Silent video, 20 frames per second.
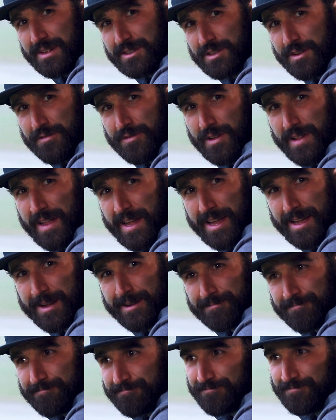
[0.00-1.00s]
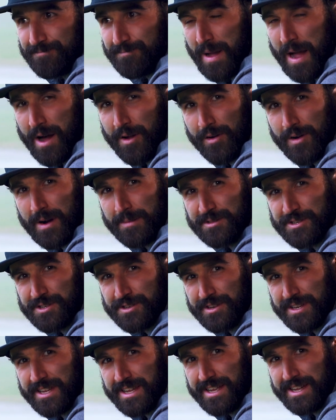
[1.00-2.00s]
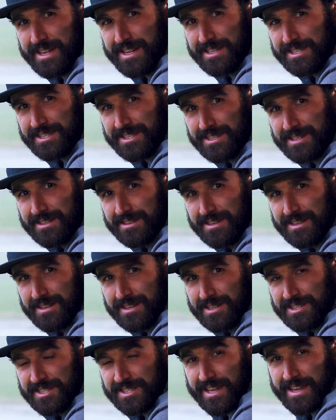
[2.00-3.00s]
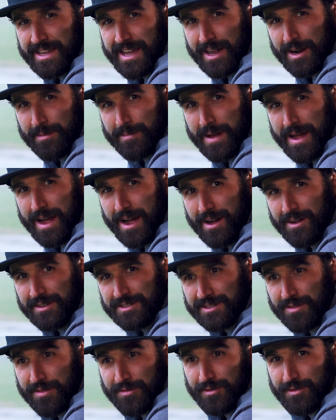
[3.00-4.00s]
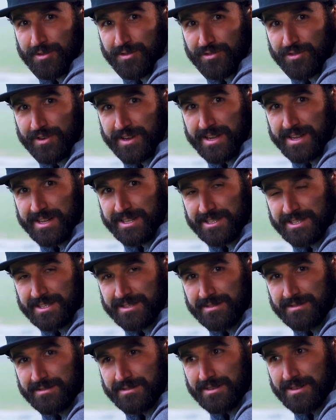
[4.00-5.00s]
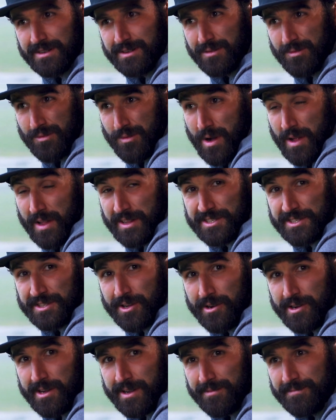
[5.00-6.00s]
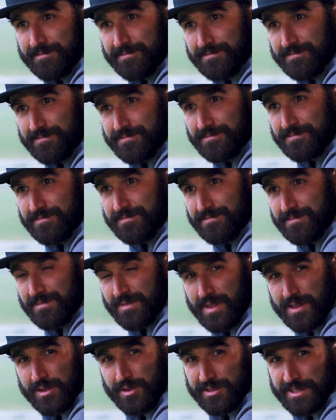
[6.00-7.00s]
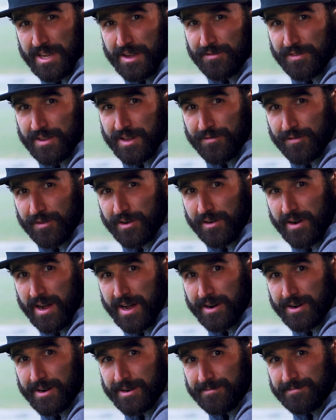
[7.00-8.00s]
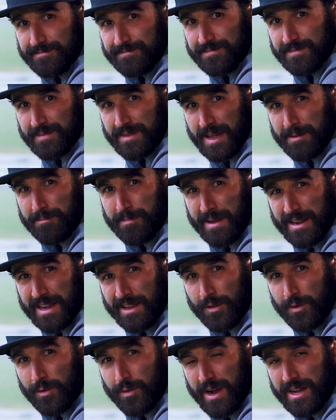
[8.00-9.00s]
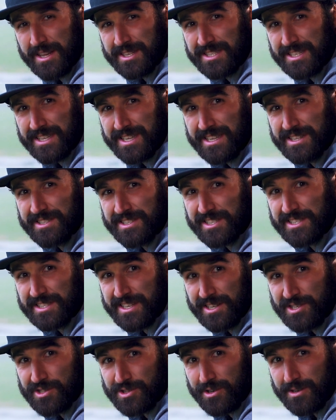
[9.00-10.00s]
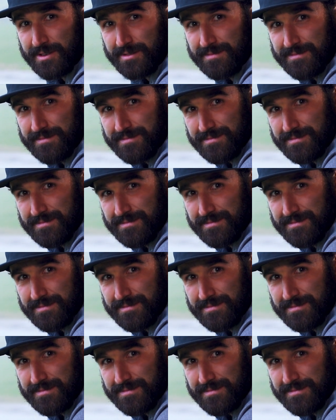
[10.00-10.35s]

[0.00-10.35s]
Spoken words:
So if you like powder up to your knees, skiing out of bounds and through the trees while it's snowing, then you're definitely a free rider, and picking the right ski is essential.